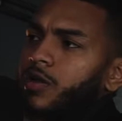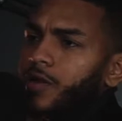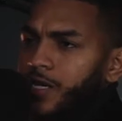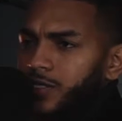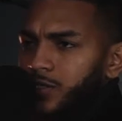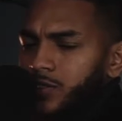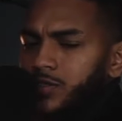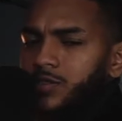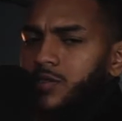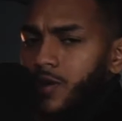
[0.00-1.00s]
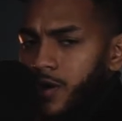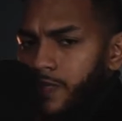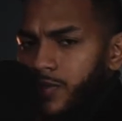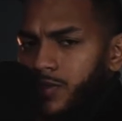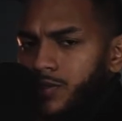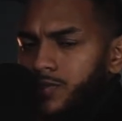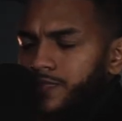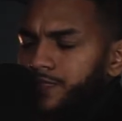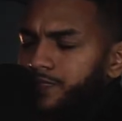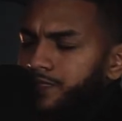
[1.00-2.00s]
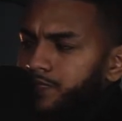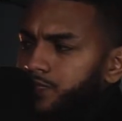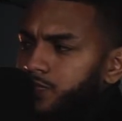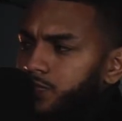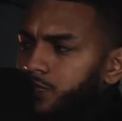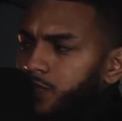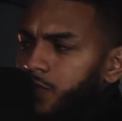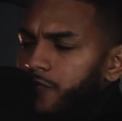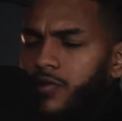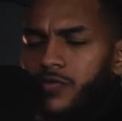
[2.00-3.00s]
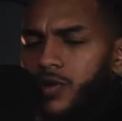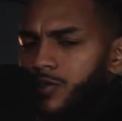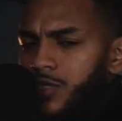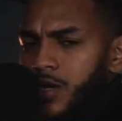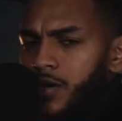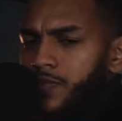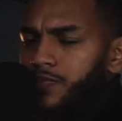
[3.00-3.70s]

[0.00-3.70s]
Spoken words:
licensed therapist for the first time.